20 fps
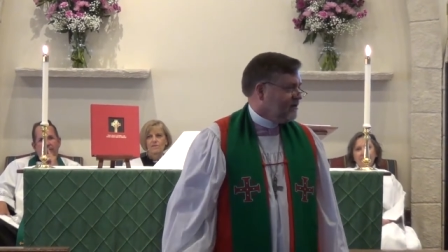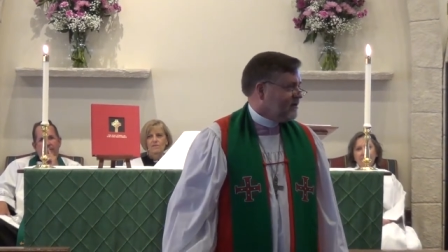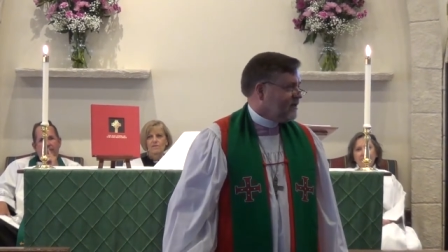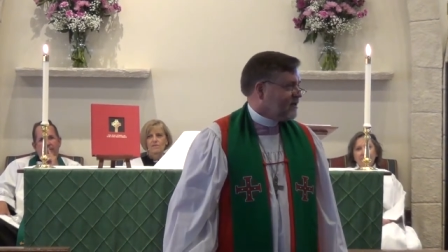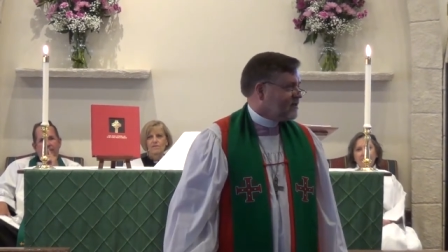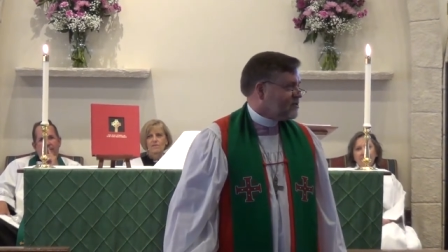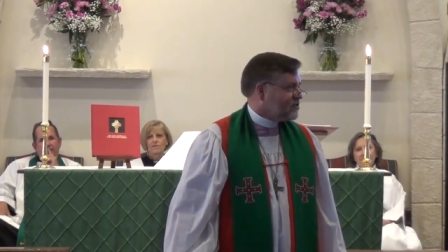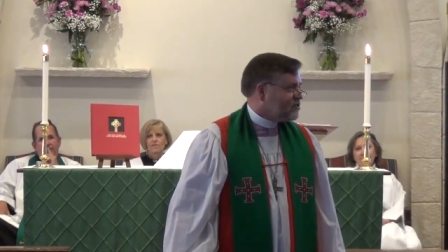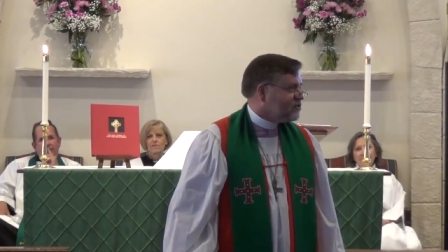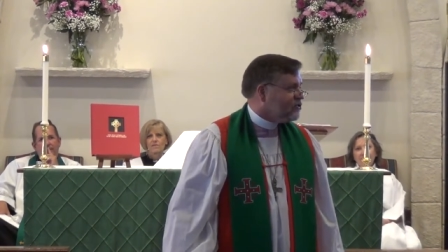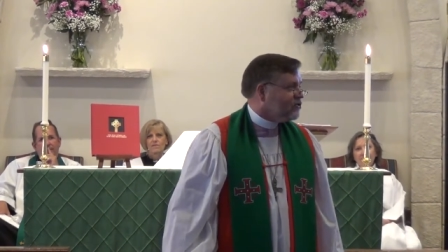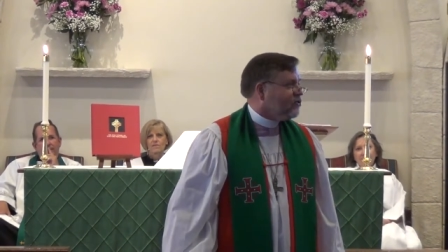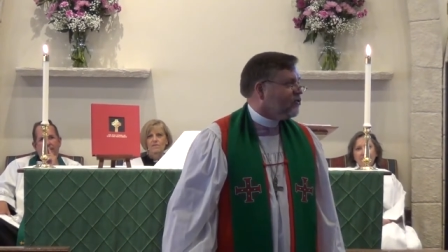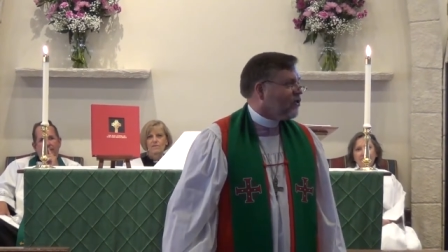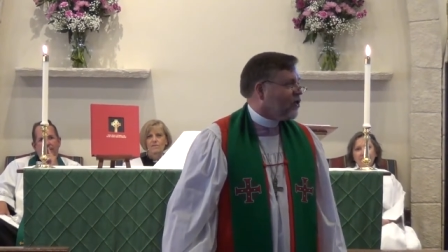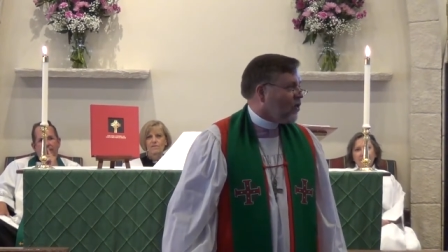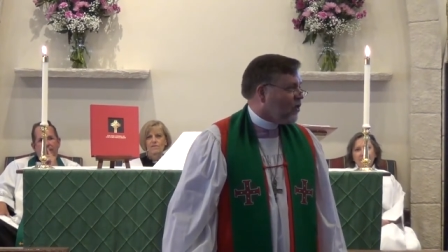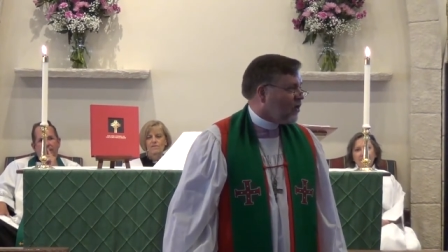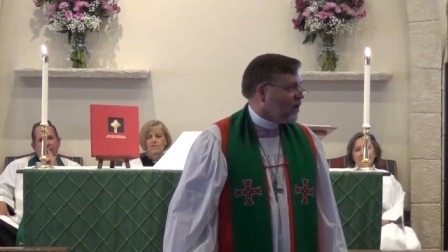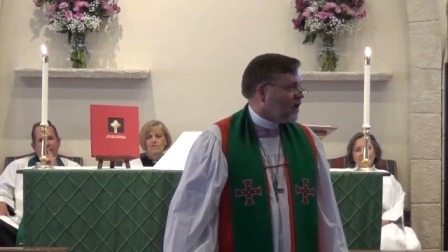that's
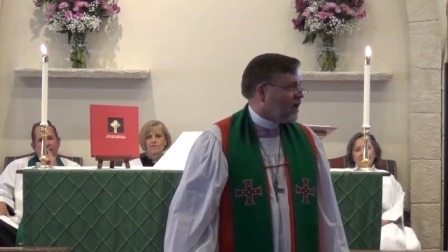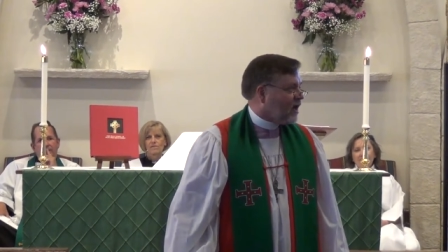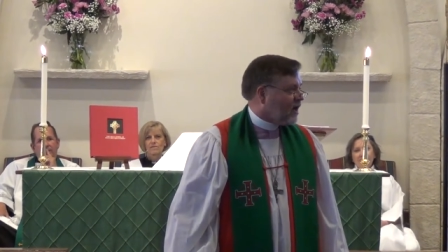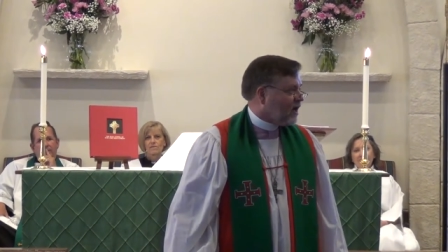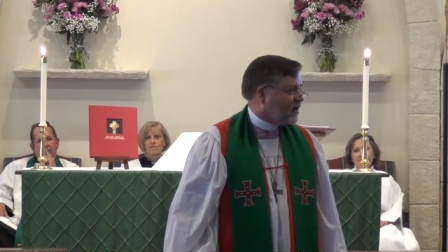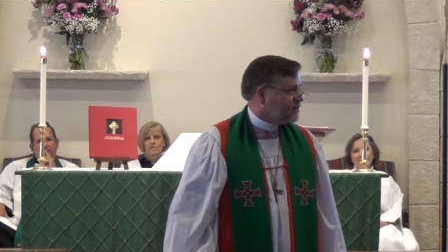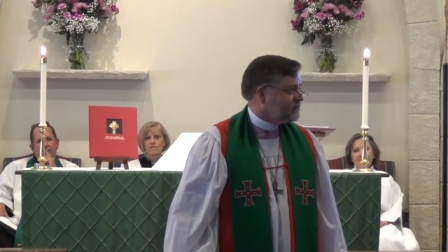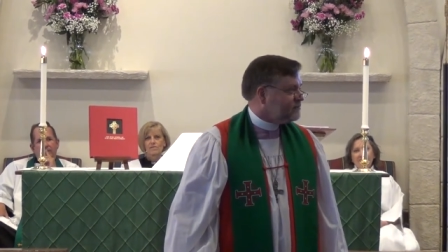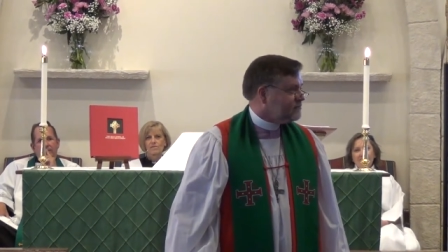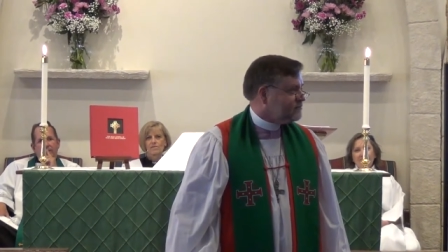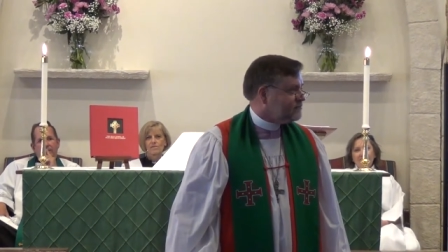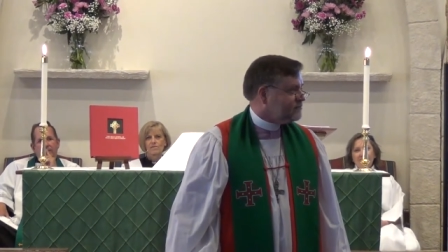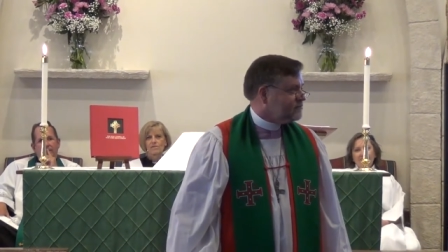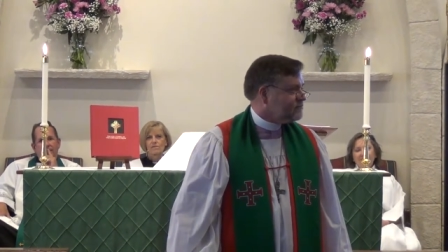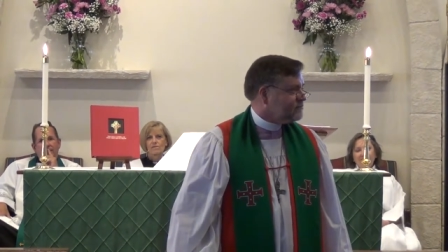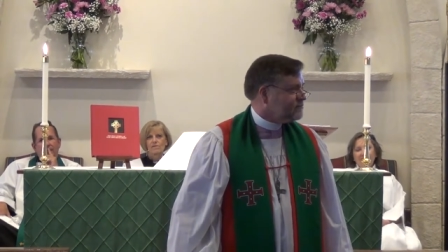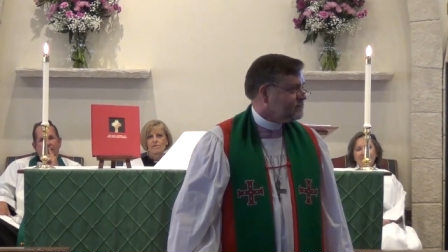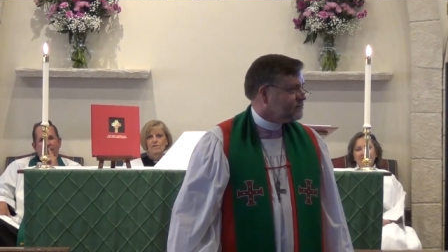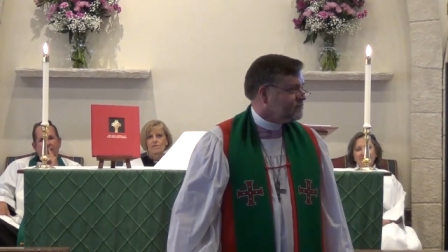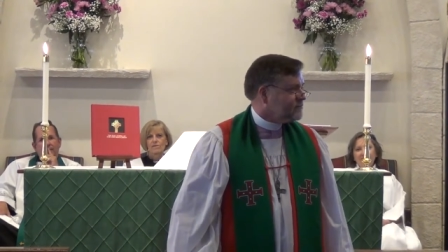still going on
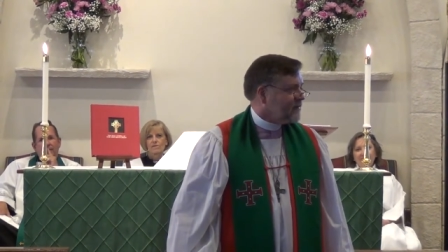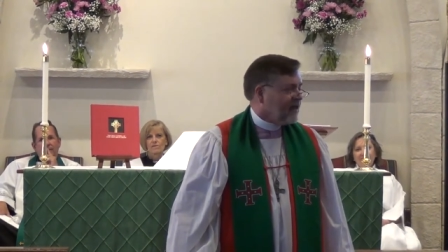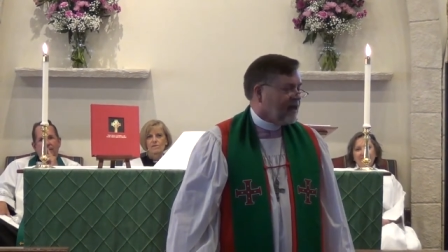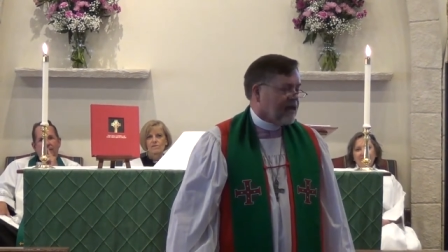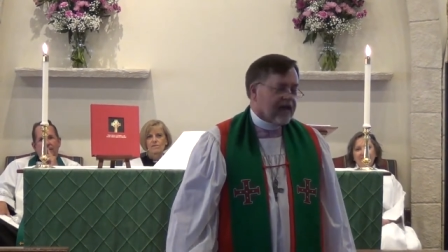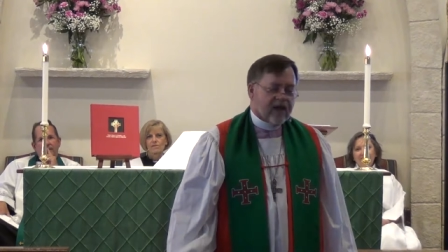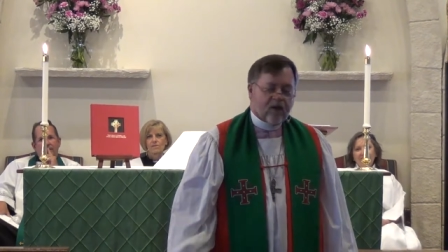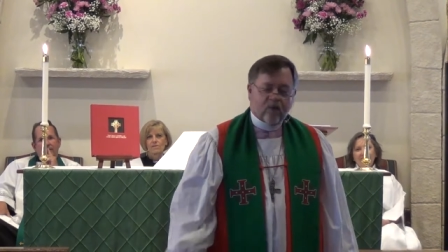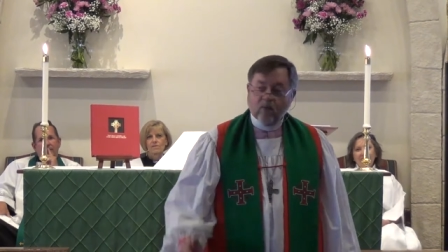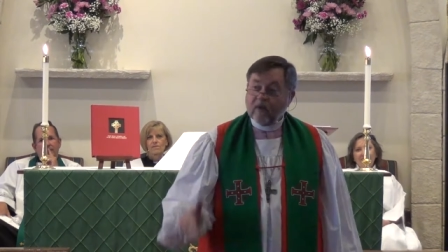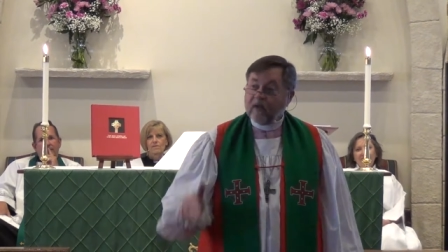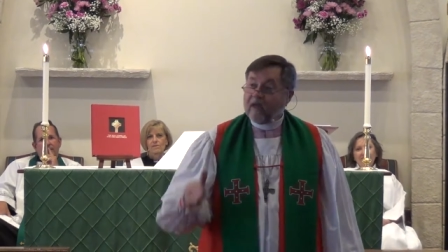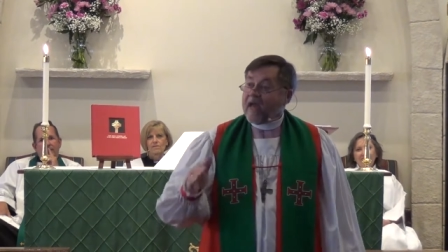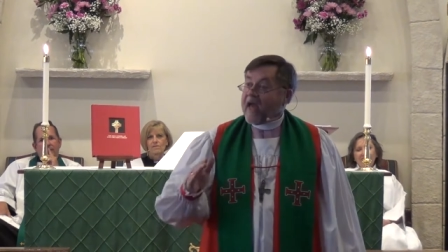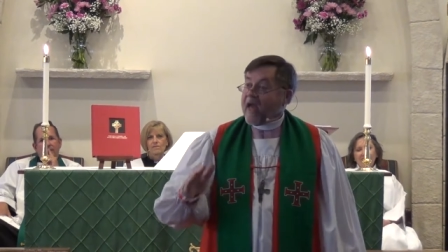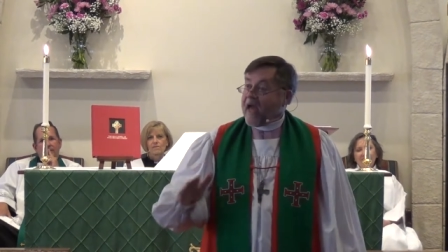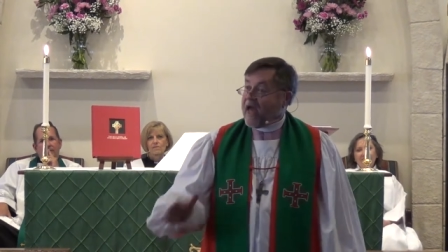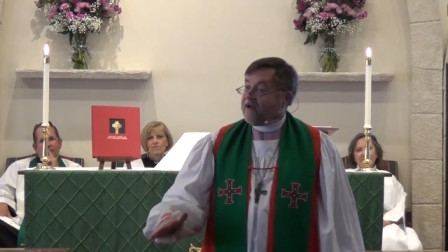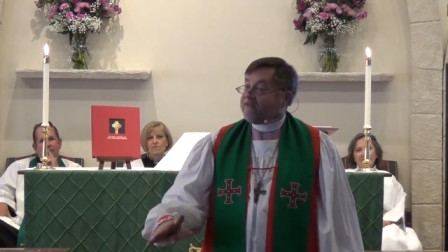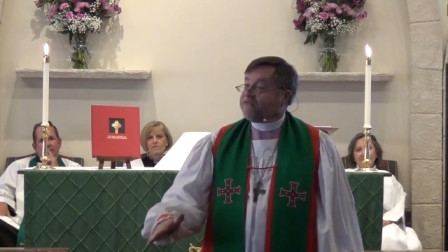and we
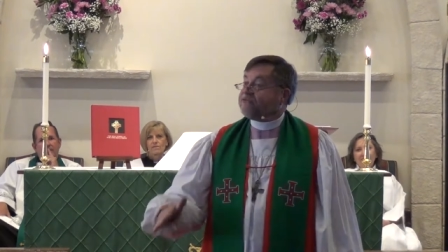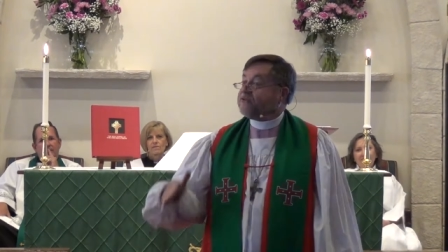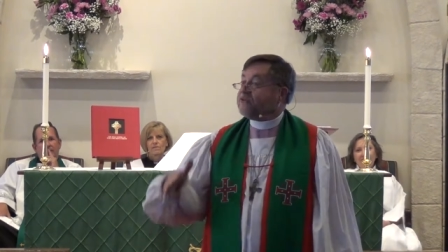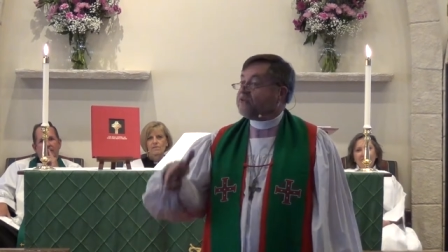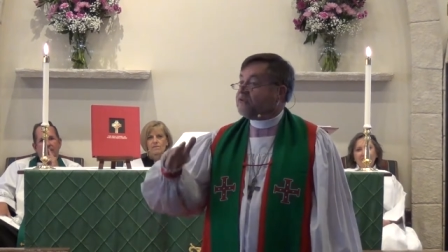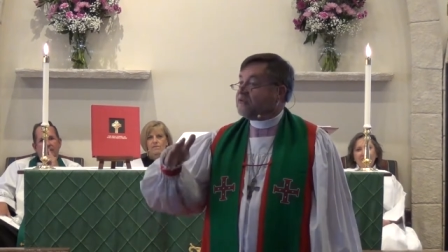have to